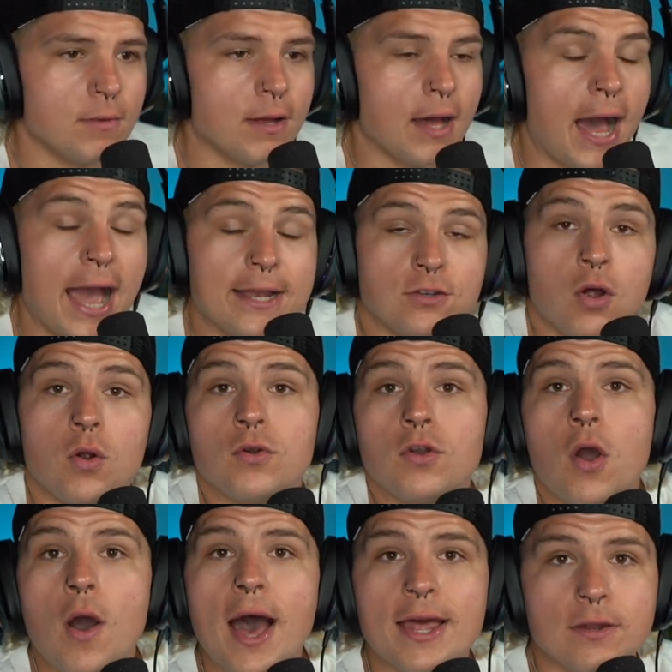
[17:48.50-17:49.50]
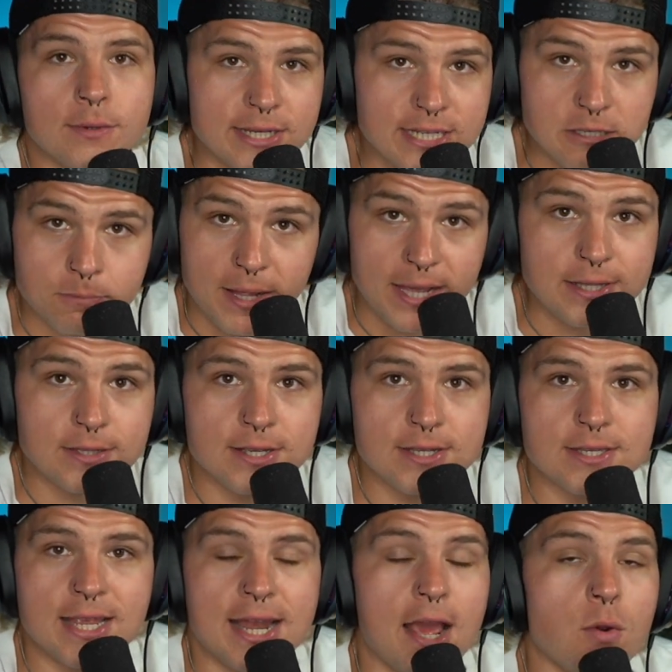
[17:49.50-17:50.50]
I don't know how to explain this,
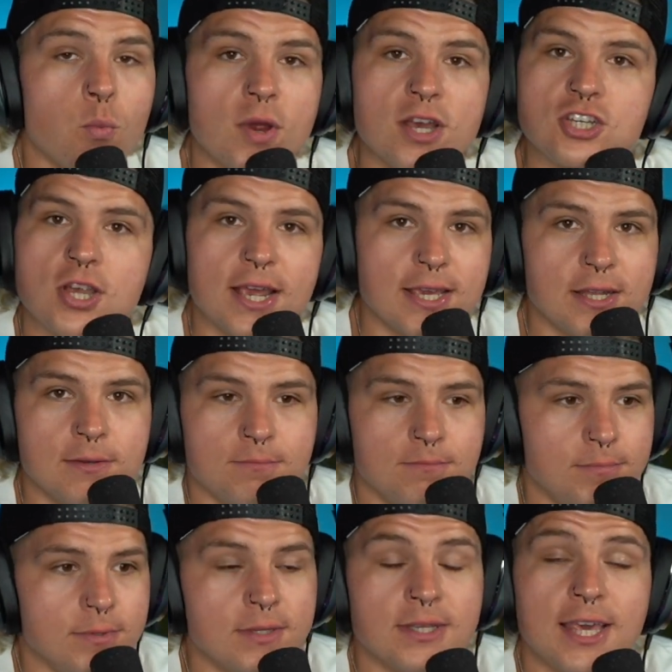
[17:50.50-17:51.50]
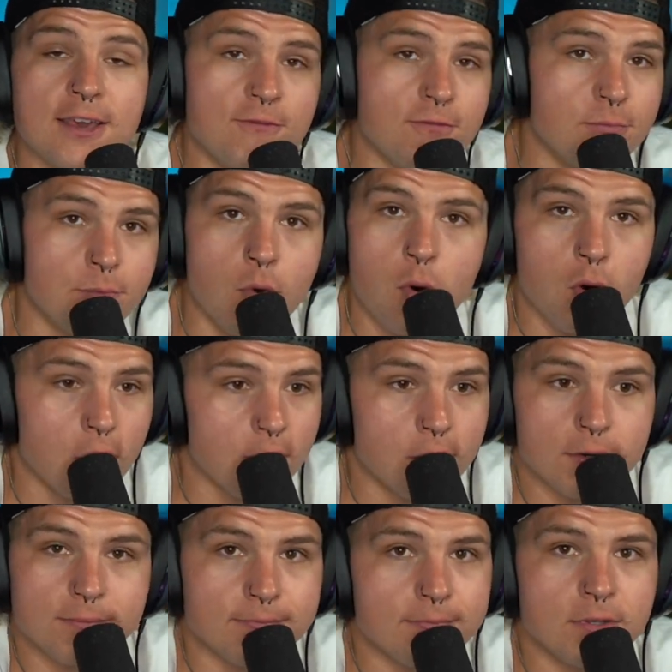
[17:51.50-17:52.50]
and I wish I could give
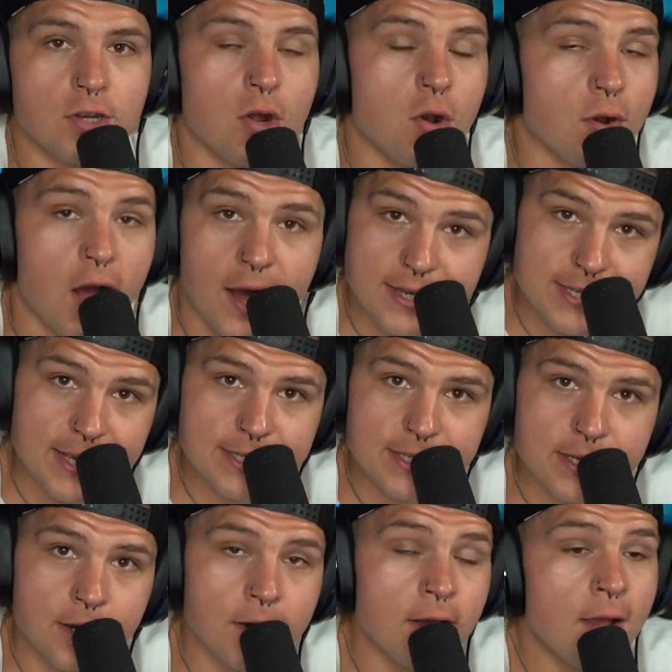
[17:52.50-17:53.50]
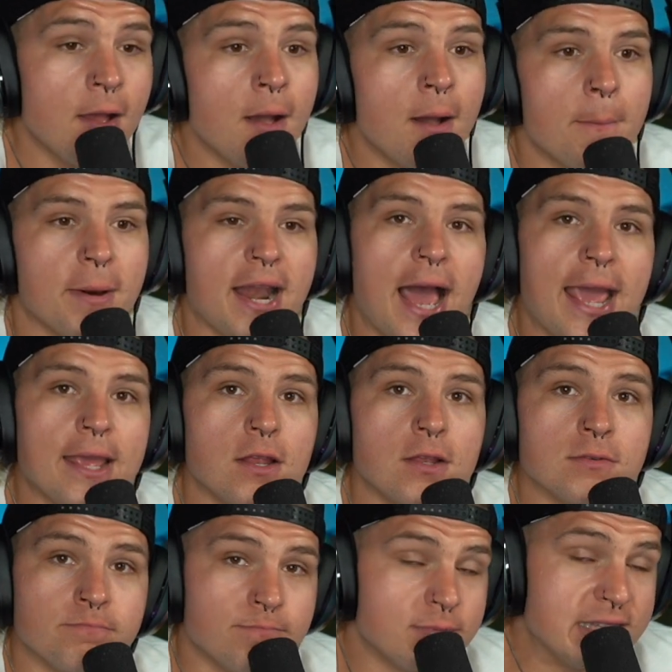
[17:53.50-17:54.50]
more, you know, context here, but I
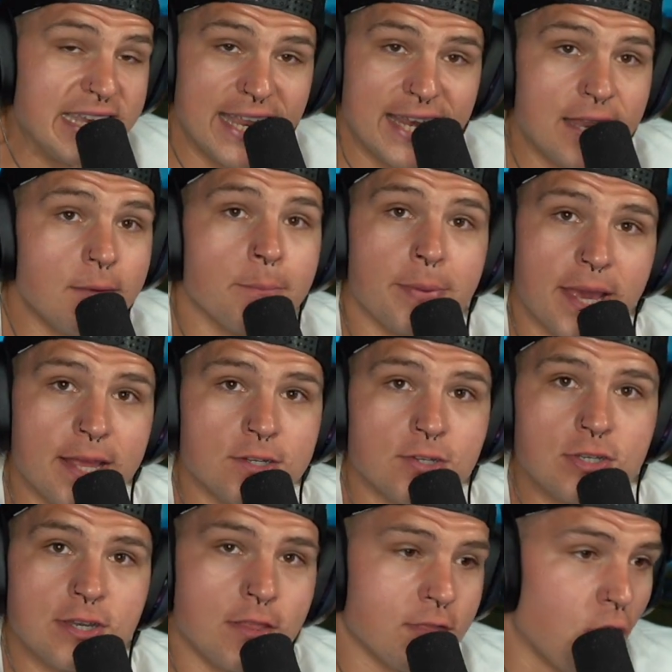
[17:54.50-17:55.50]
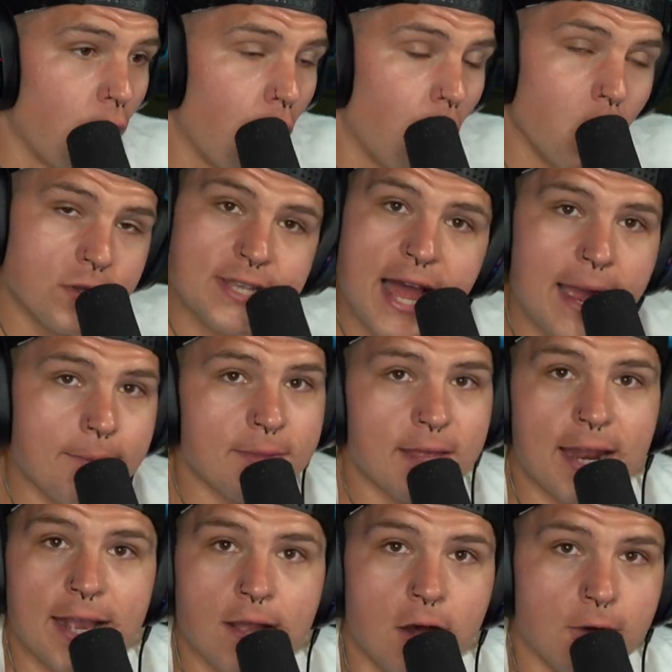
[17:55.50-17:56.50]
didn't binge the whole time that
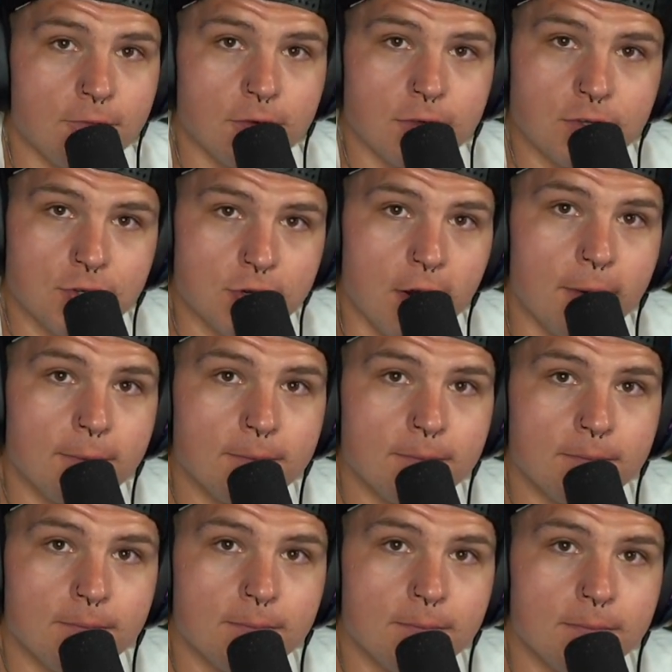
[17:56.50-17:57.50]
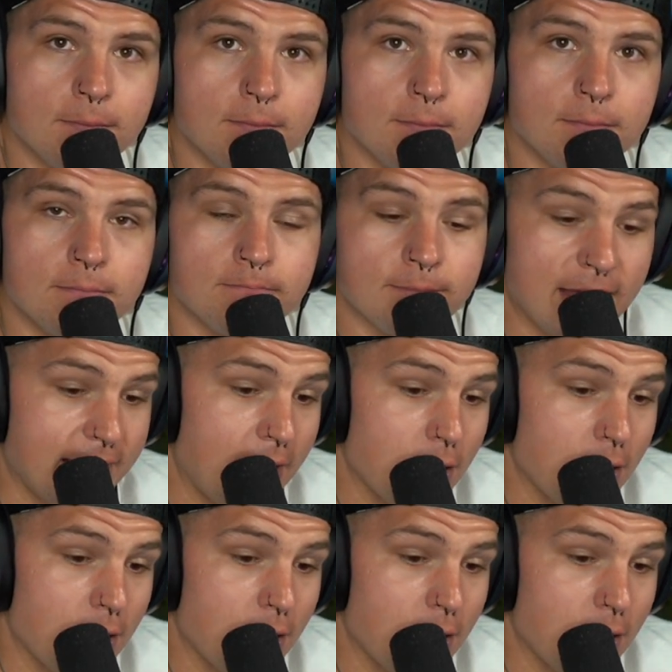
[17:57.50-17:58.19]
I cut for the show. Like I